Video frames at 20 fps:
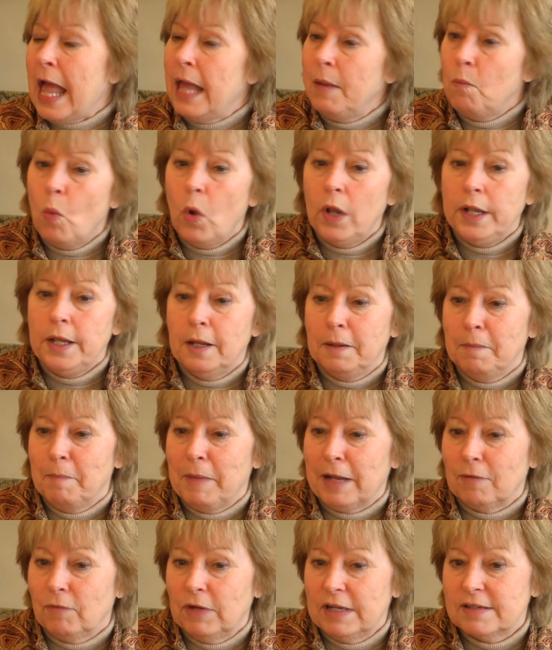And one young
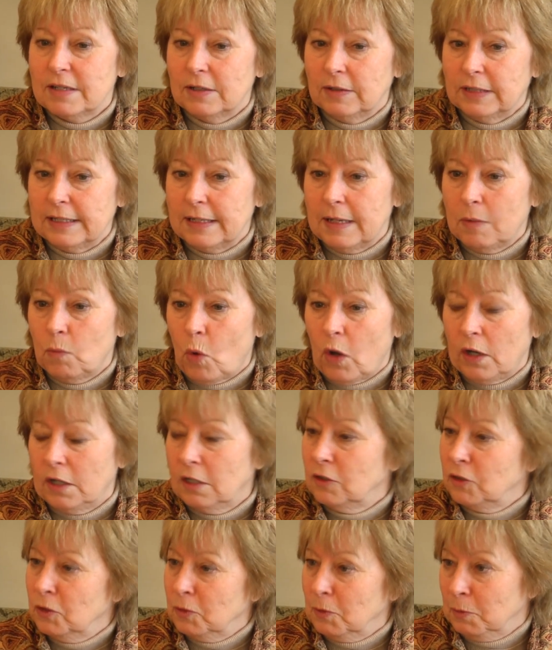man recently
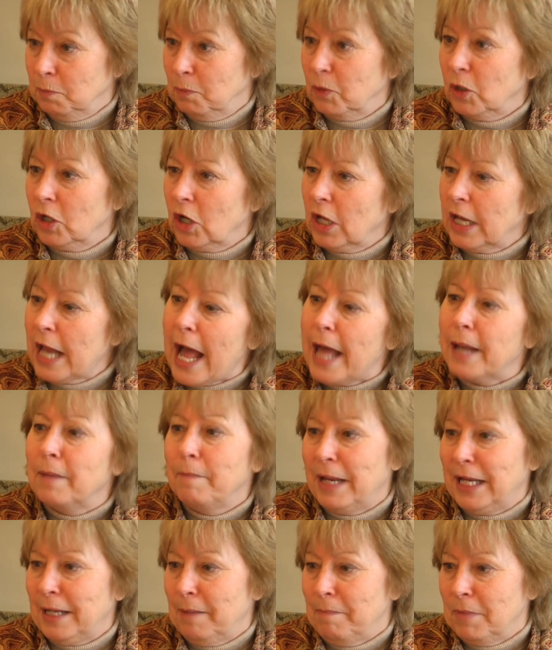wanted to do a book on how to
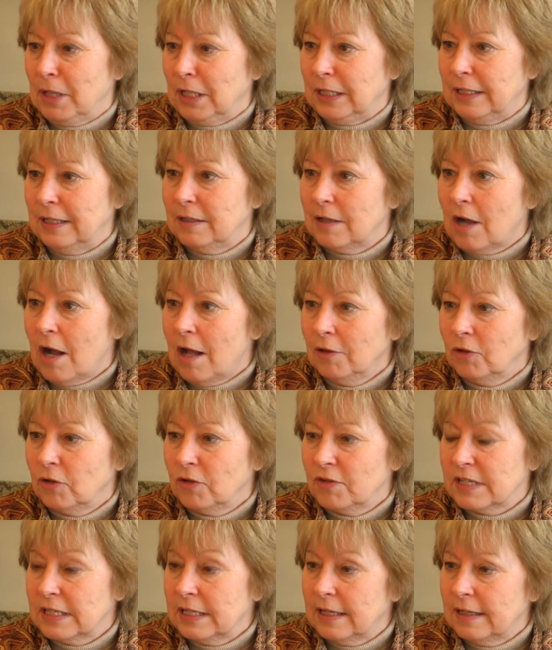make a million
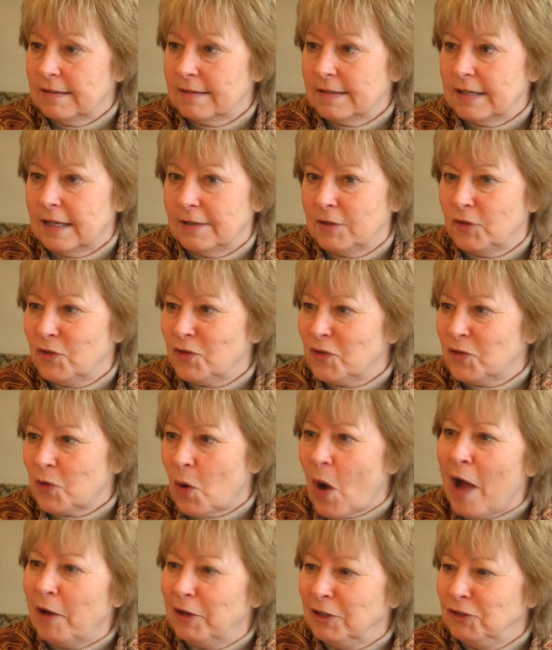dollars. And I said, So
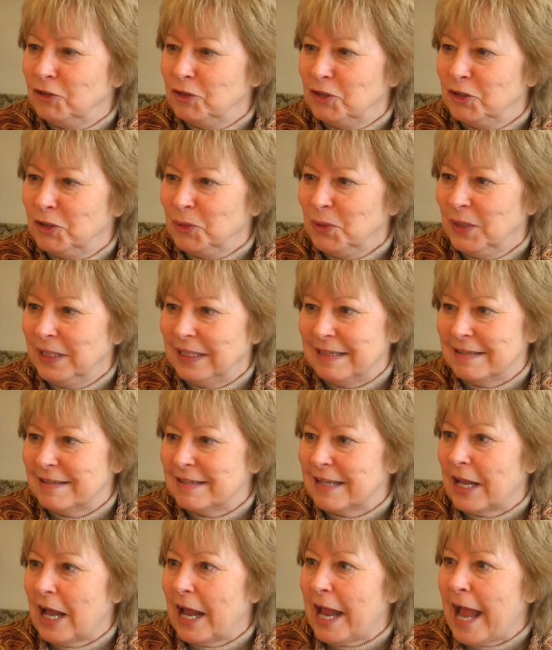how did you do it? And he
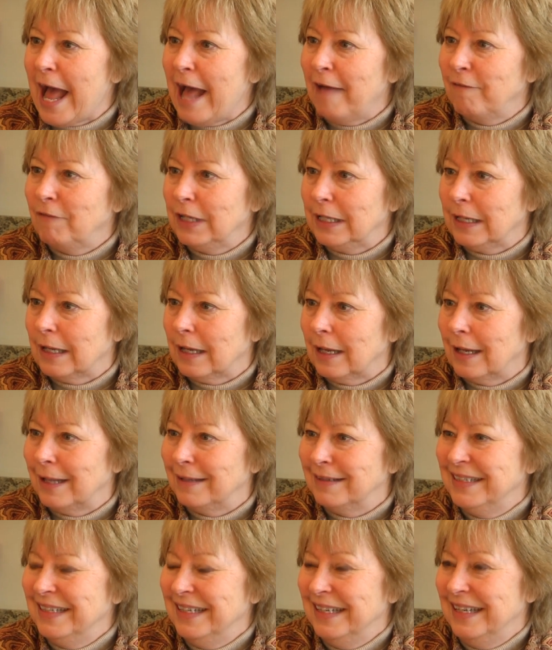said, I haven't yet.